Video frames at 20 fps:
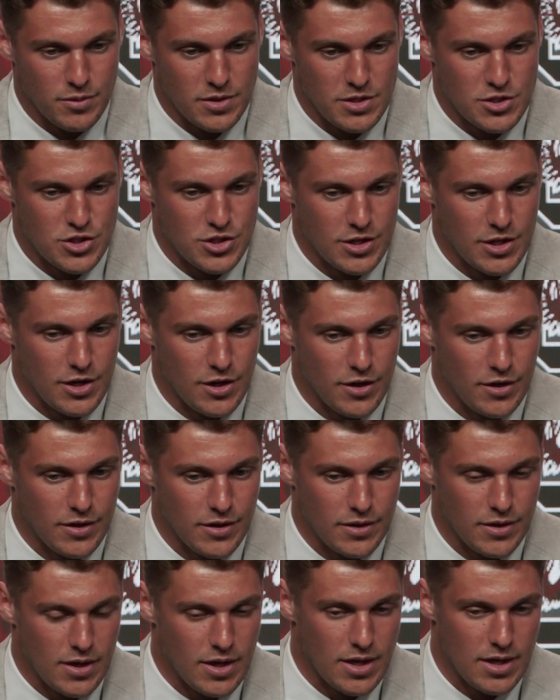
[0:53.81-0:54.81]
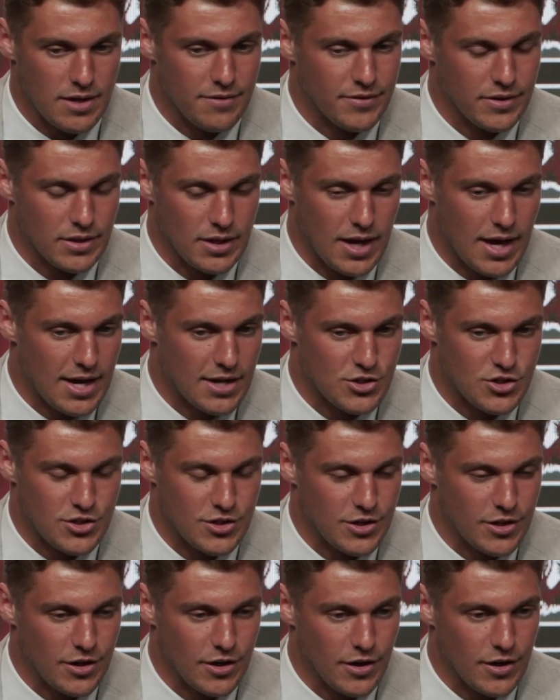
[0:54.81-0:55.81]
this year and even
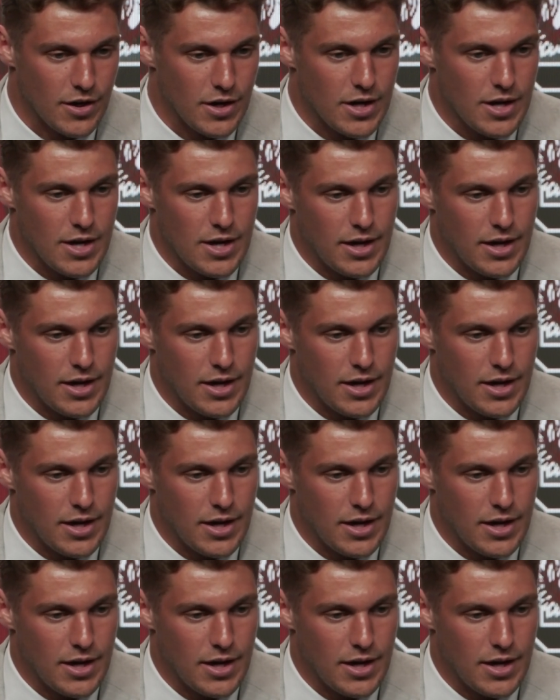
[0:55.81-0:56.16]
last year,